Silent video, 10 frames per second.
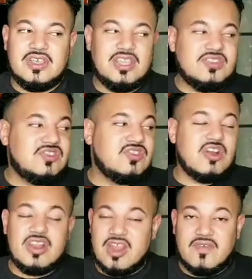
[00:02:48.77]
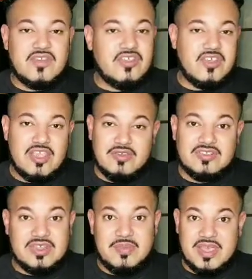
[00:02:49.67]
it started everything that you
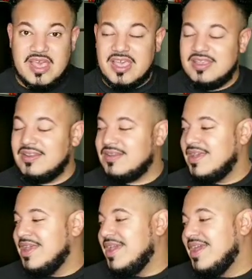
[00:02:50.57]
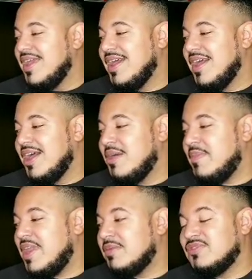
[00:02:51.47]
see behind.
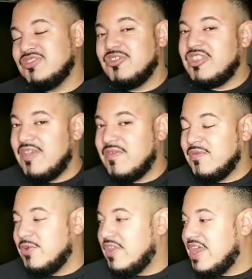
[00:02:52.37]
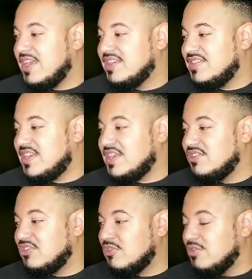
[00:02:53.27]
And I'm so thankful for that because he
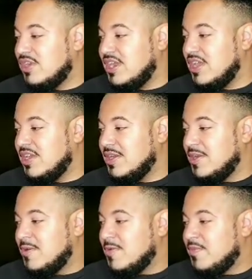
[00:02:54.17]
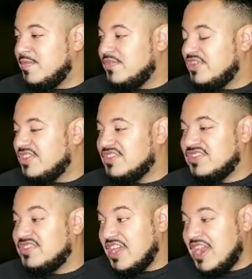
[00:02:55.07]
is truly
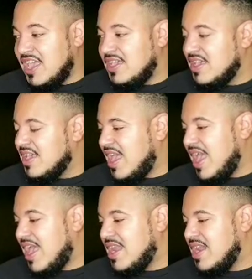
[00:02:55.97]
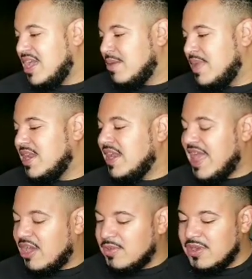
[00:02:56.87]
just stunning, and it
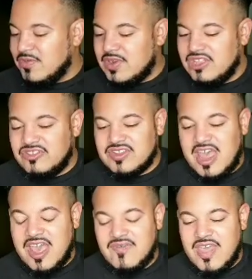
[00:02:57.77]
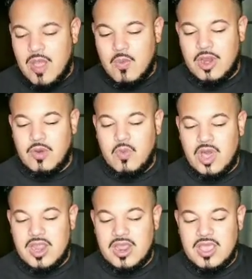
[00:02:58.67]
allowed me to really just have that
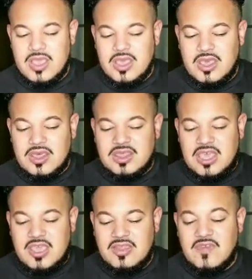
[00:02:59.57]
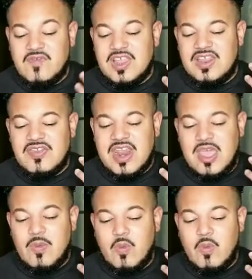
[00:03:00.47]
one-on-one. The feeling that I